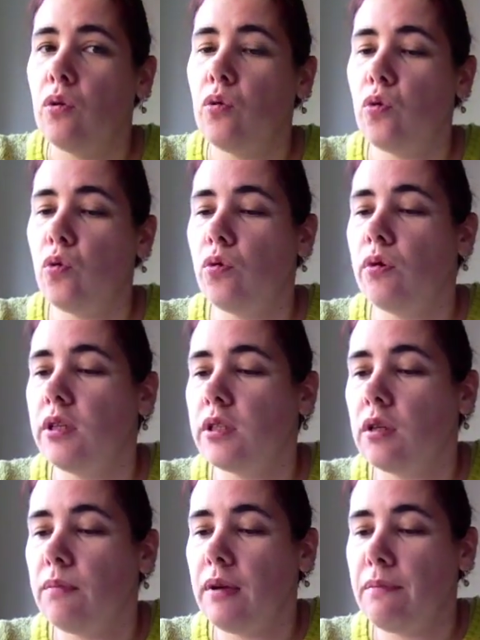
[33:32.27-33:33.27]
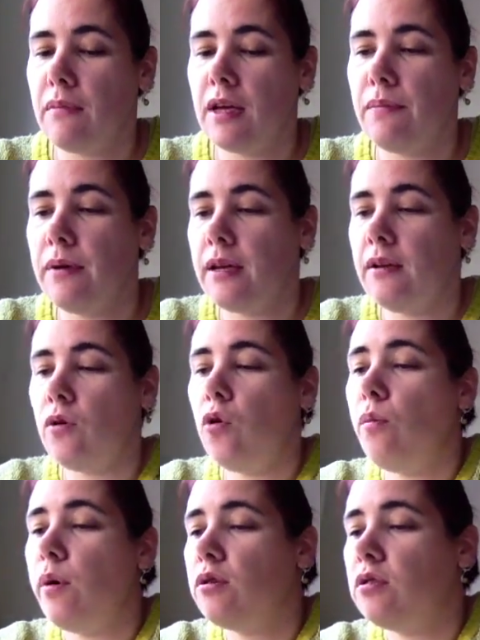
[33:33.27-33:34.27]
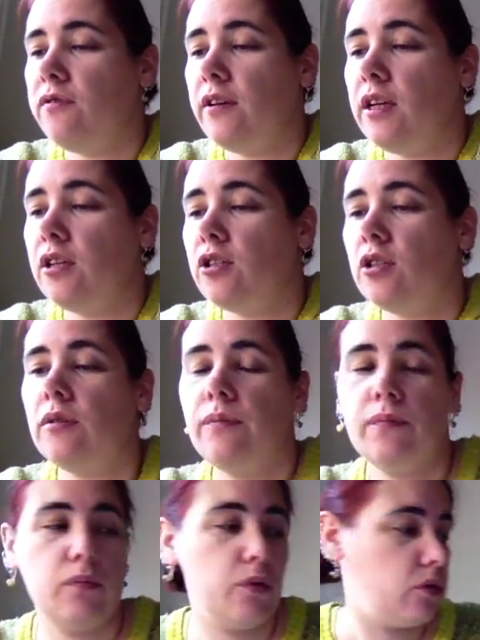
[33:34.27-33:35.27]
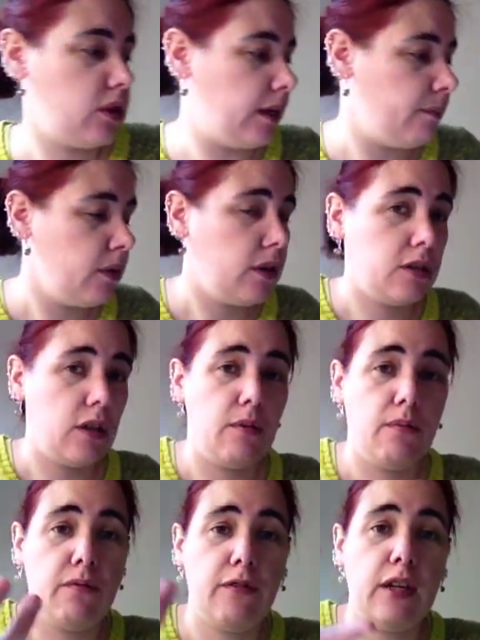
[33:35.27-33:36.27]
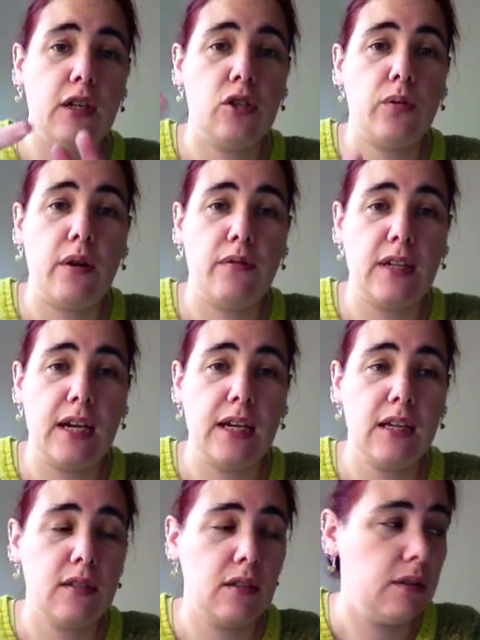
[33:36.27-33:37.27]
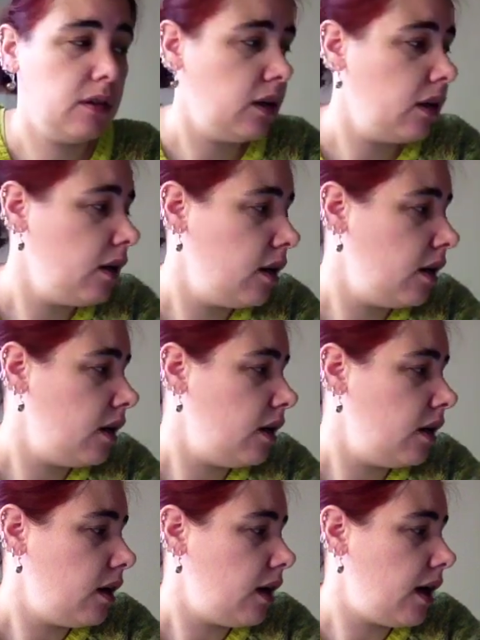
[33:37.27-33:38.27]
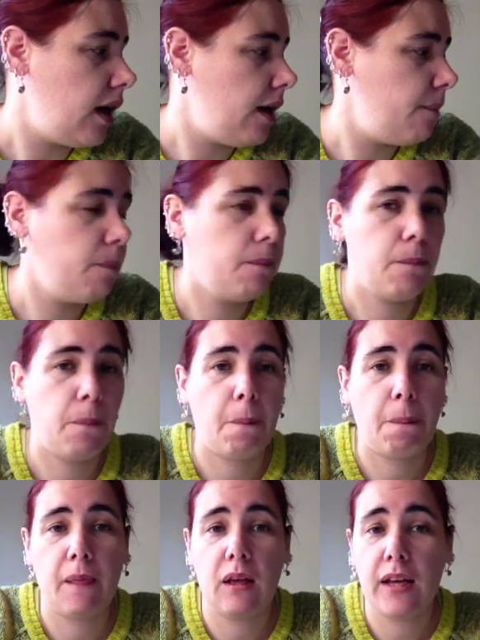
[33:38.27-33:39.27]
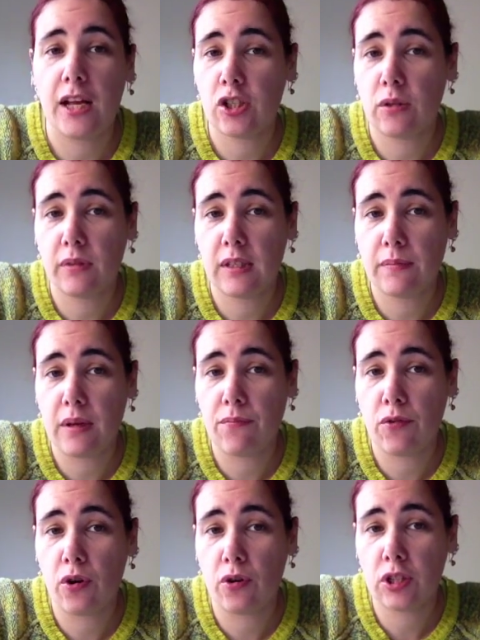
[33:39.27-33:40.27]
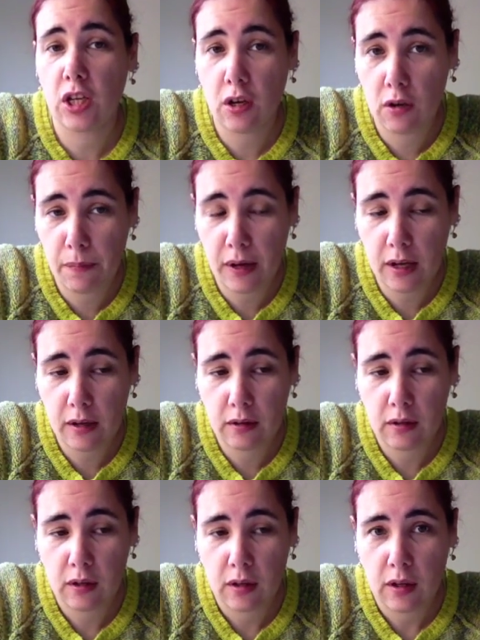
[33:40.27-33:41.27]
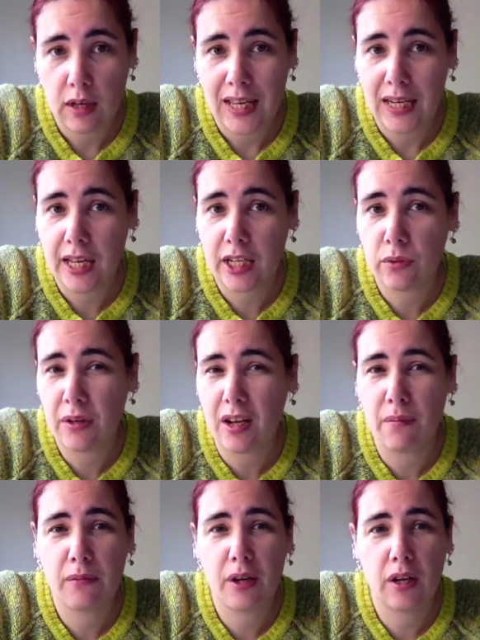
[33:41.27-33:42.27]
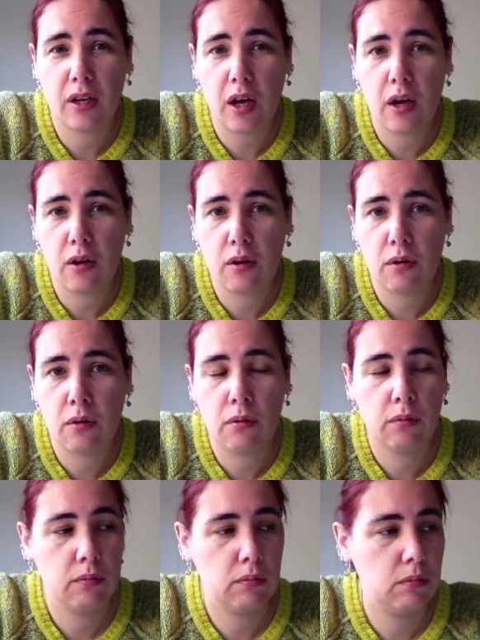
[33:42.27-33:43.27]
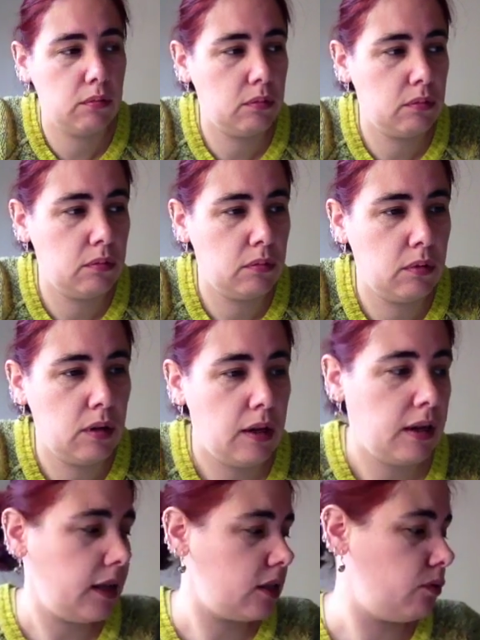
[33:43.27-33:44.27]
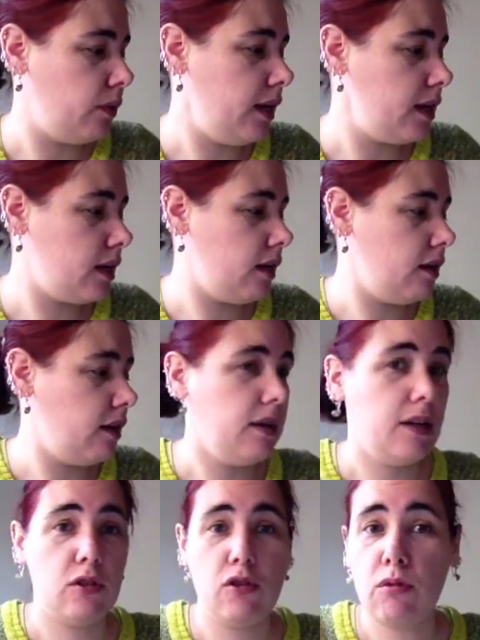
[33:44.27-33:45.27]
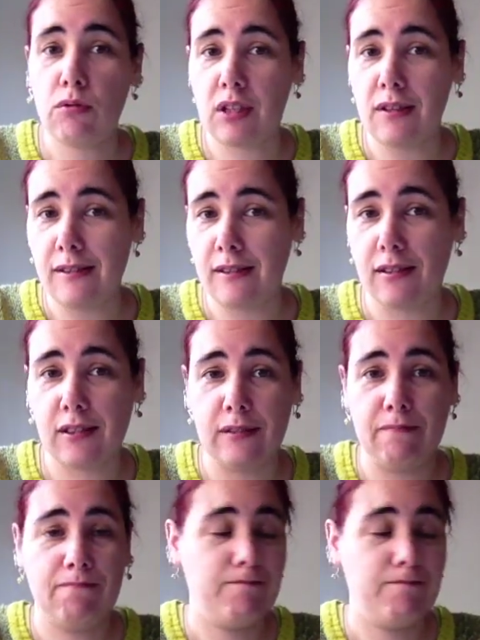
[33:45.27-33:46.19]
Oh, it may be almost finished. We'll see. So finish 12 days. Catch up with September and October. Next week I'm going to go. Next week it's a new start.